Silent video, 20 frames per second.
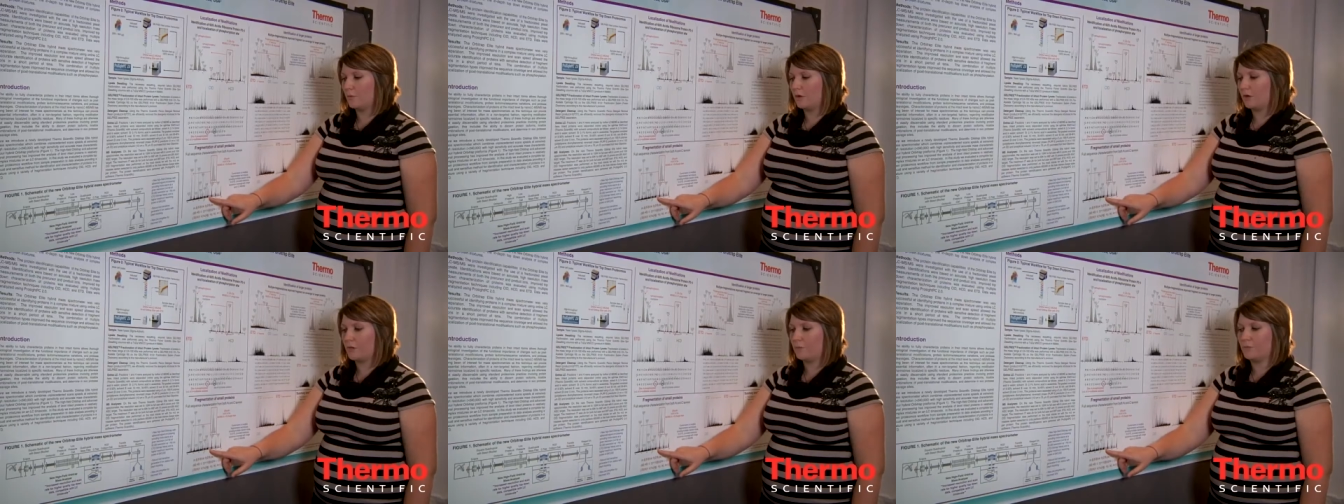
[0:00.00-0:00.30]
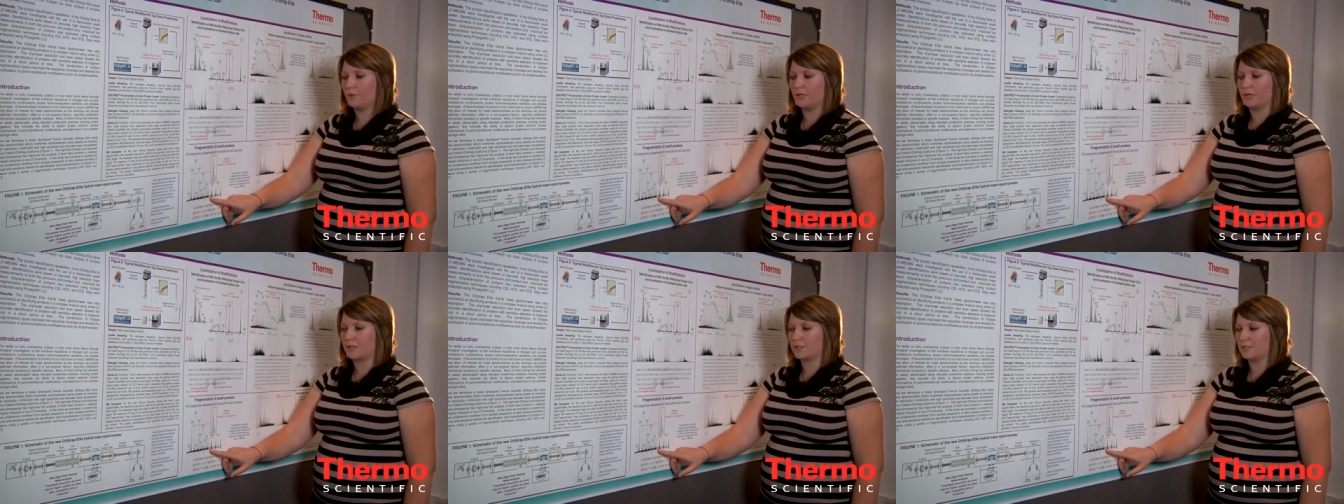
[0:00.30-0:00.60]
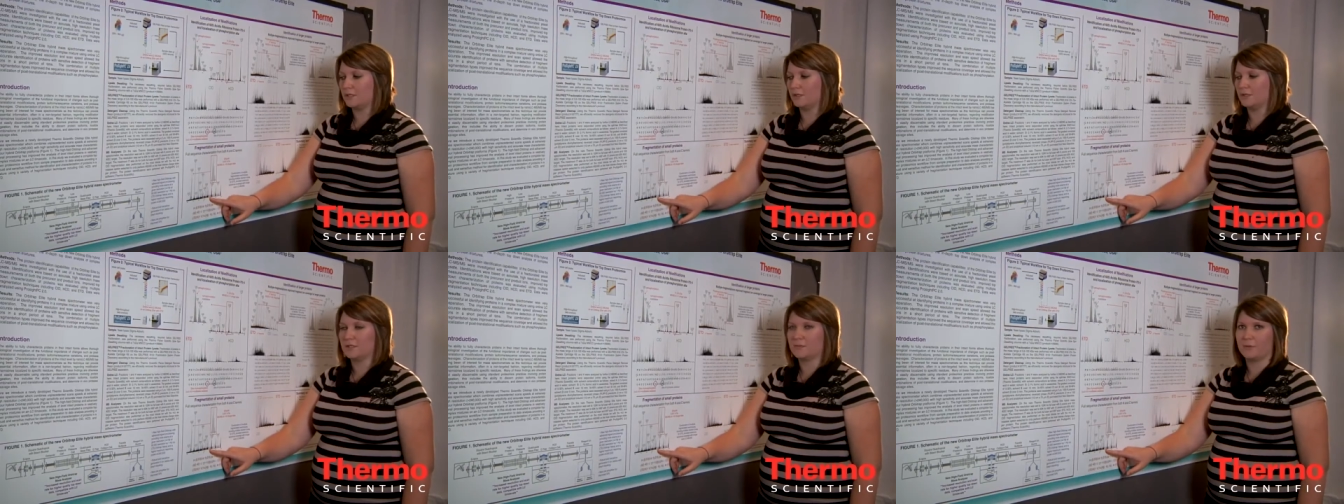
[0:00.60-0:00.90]
more complex
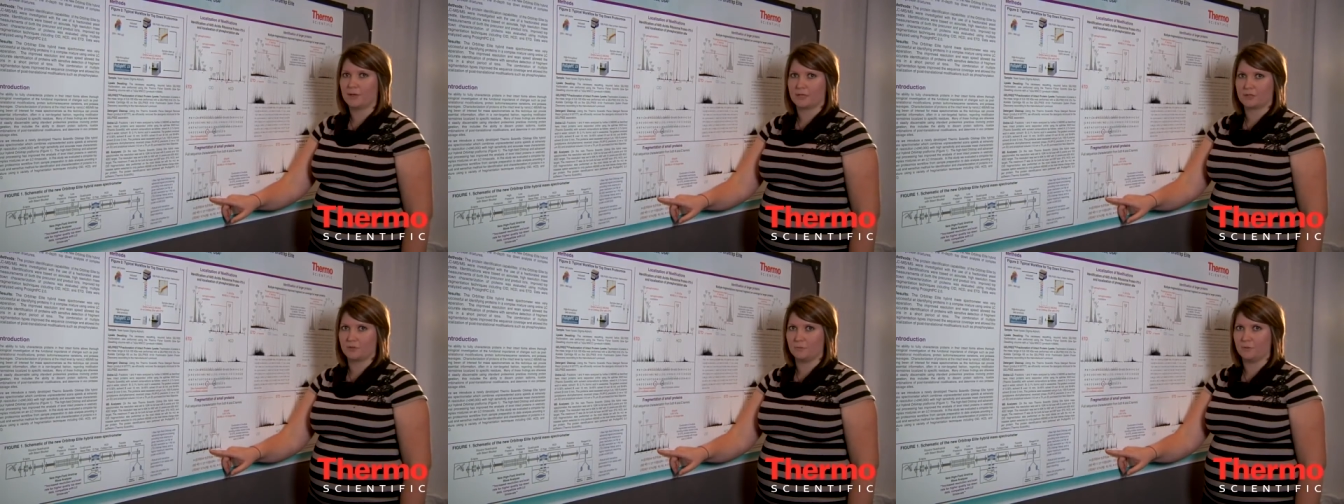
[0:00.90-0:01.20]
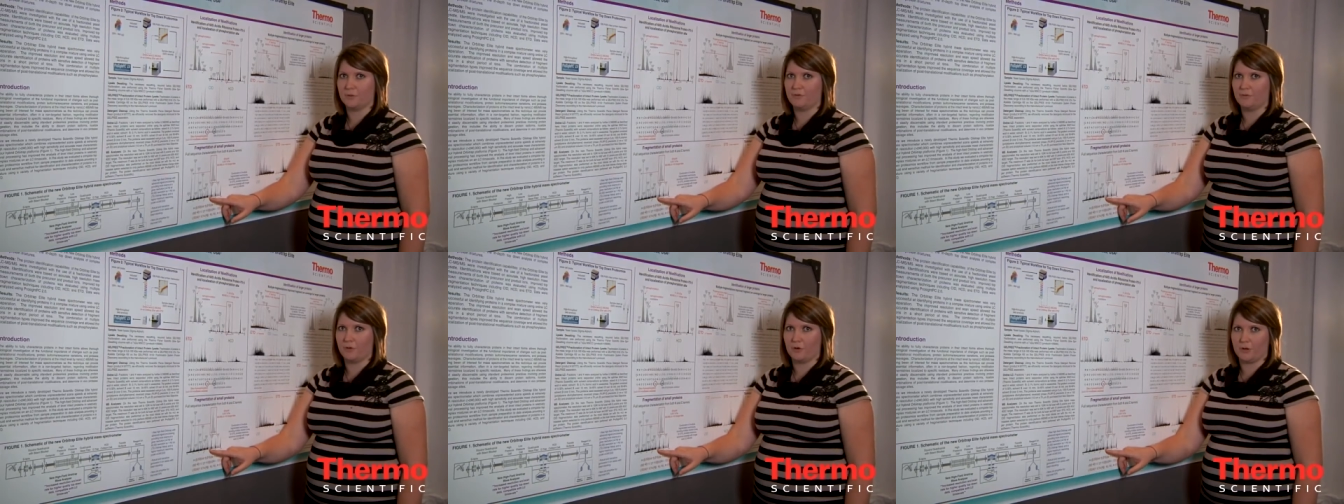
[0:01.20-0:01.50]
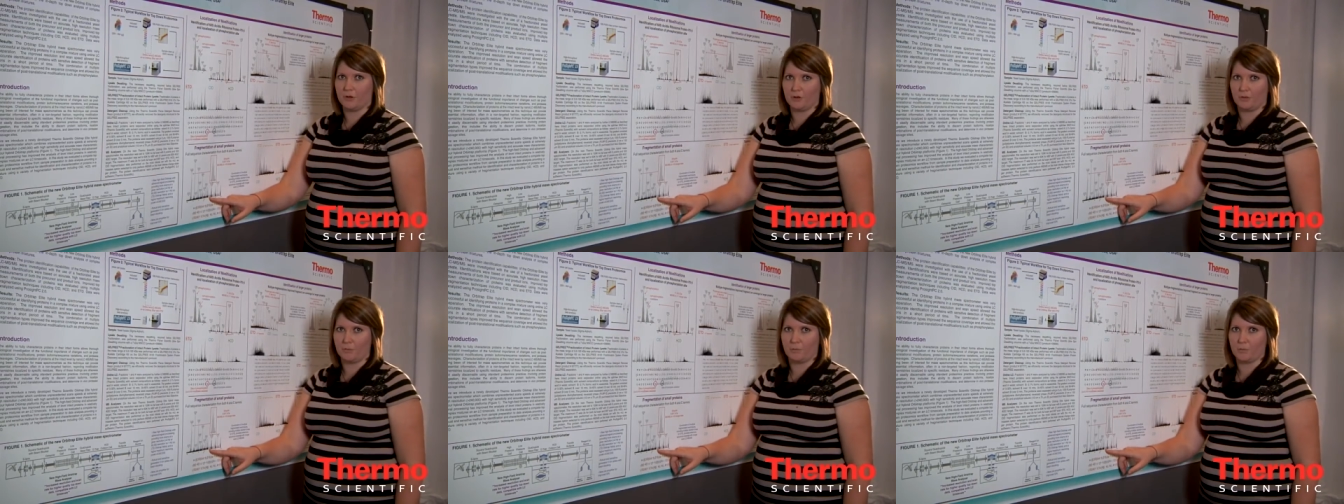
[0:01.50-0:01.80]
than the spectrum
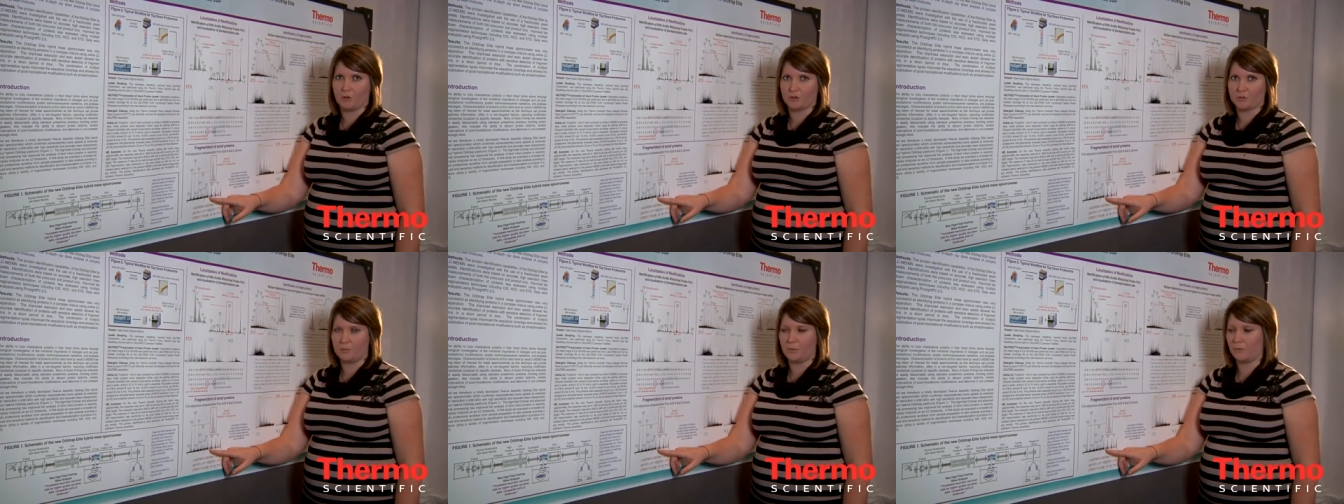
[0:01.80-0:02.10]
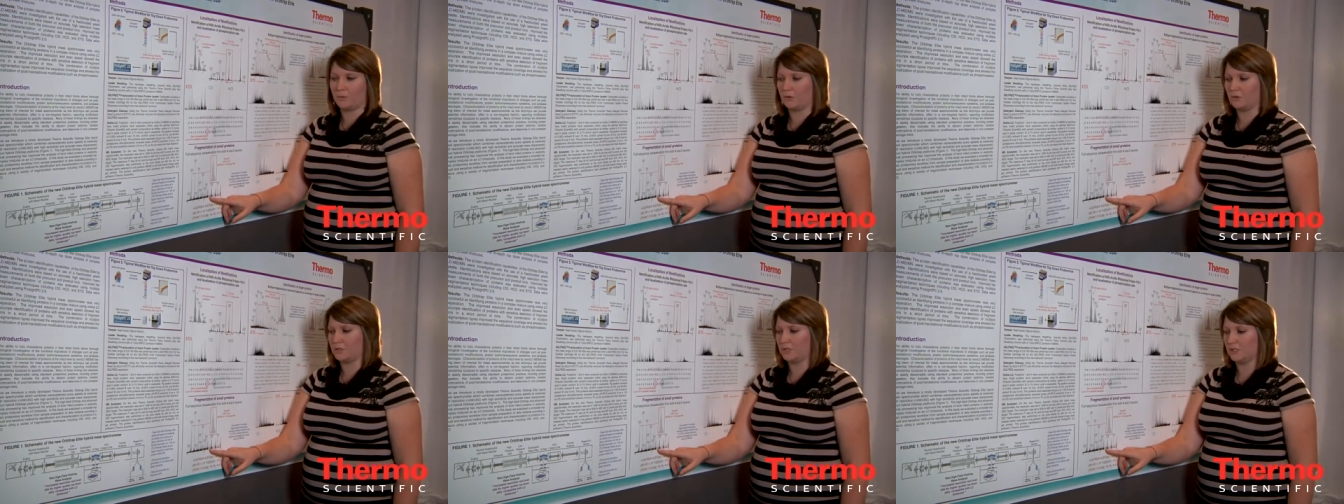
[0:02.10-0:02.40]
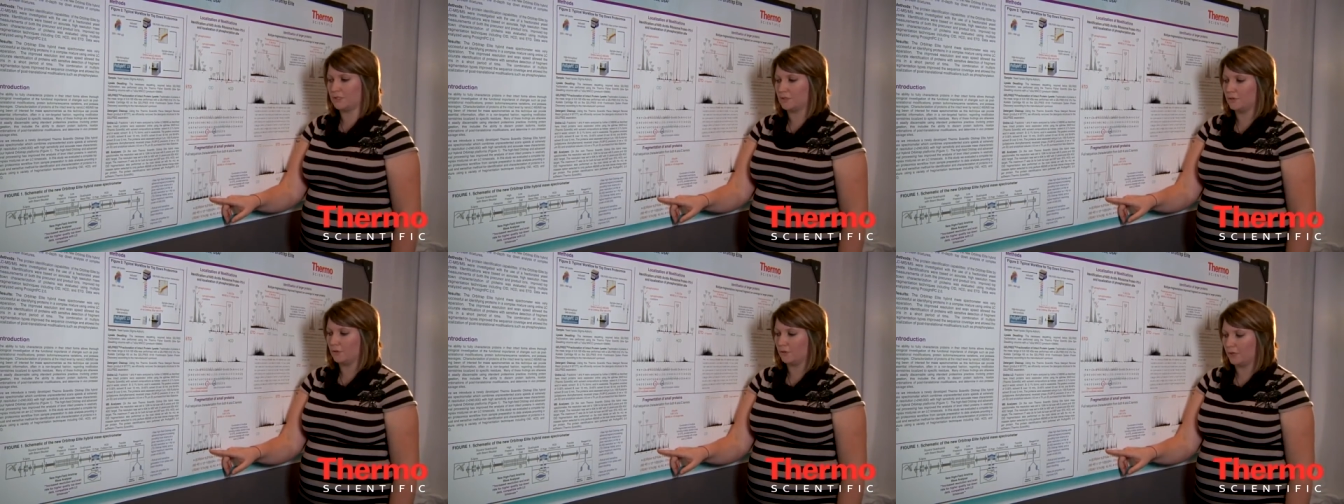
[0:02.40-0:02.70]
before. There are multiple
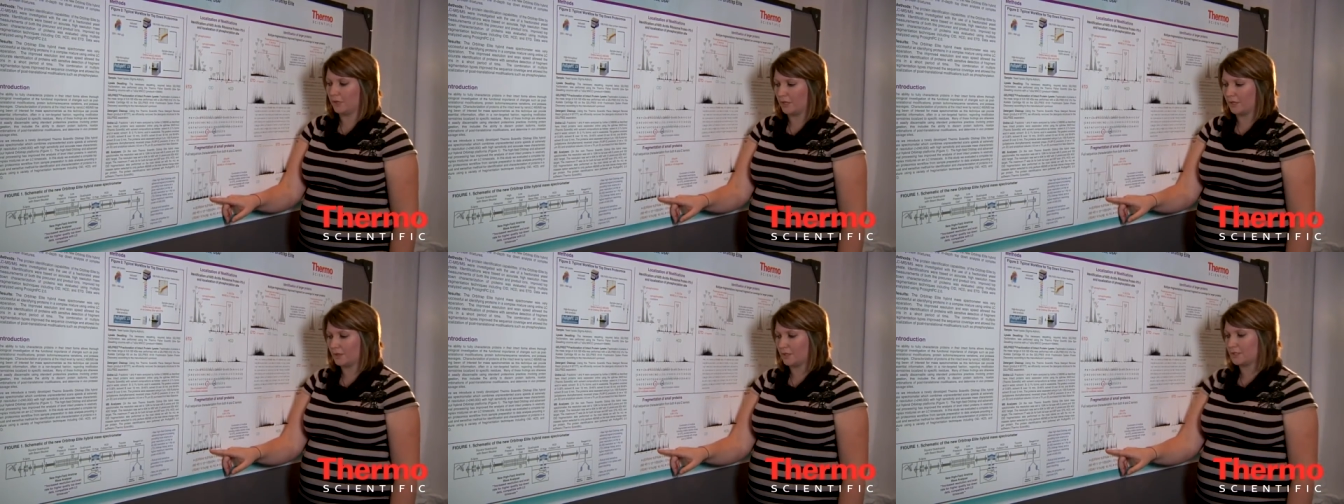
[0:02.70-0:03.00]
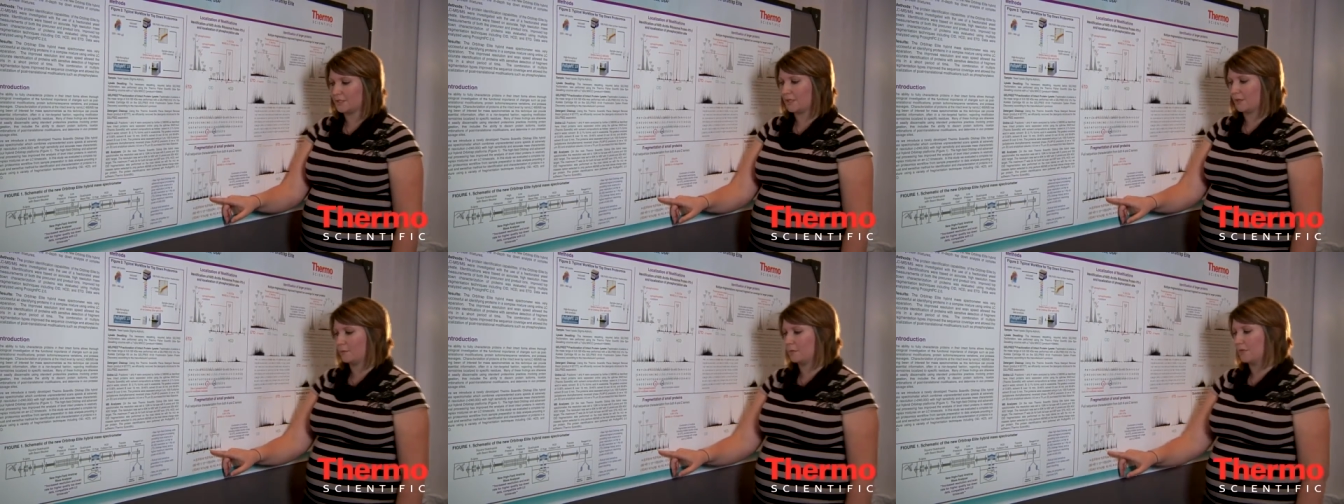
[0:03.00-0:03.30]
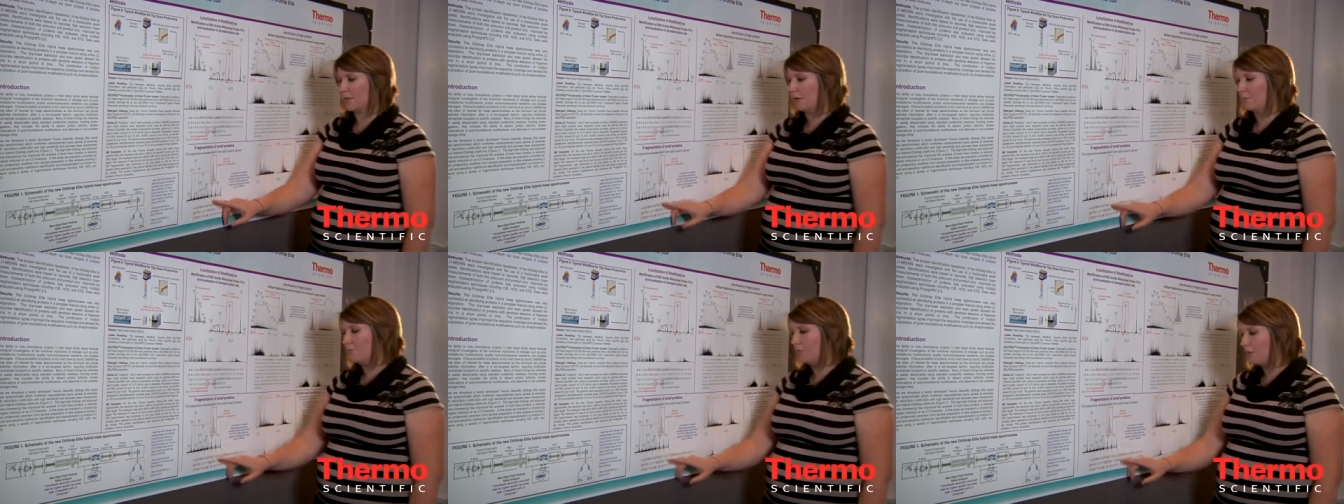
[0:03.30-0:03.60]
proteins eluting at the same
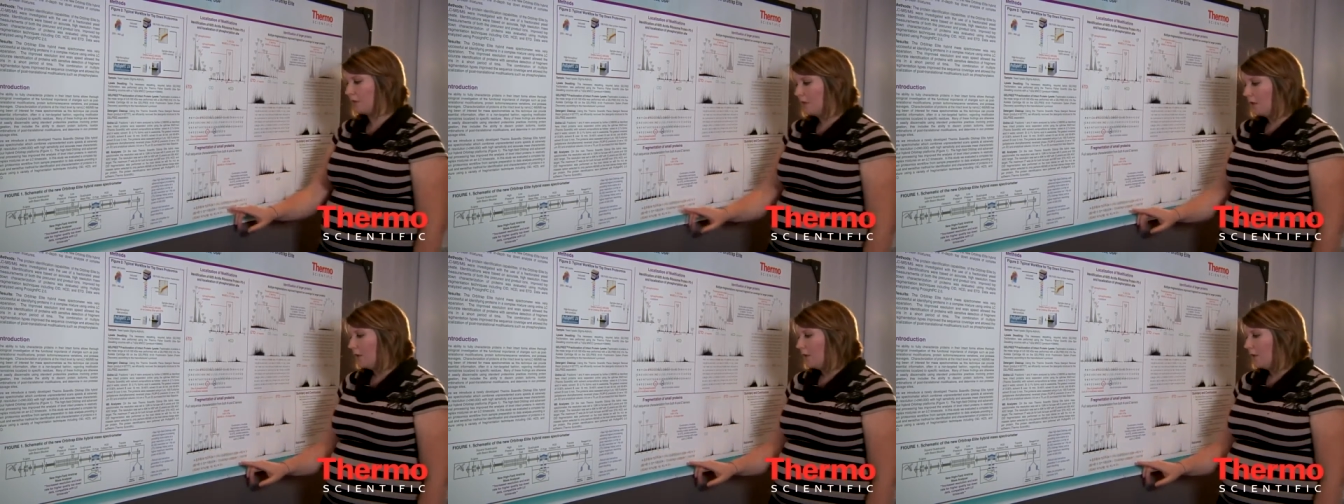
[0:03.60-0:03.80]
time.